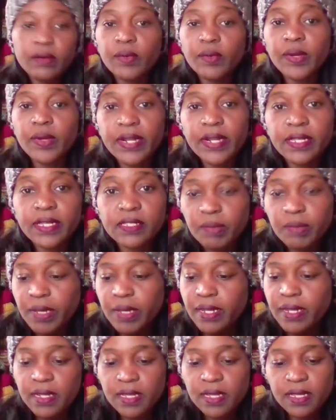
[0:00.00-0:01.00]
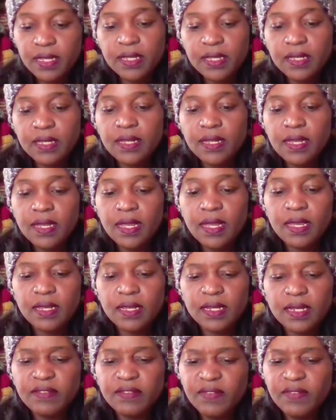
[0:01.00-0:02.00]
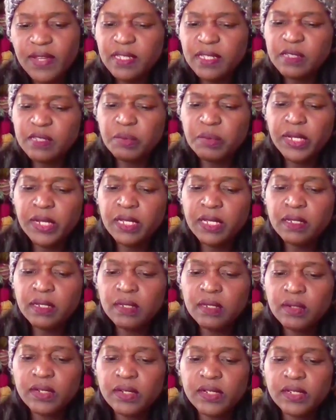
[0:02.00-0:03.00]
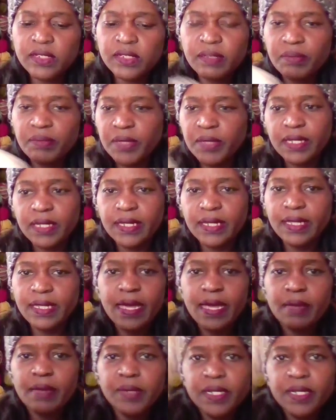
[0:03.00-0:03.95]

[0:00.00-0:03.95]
know where it is, but Confetti Sprinkle or something like that,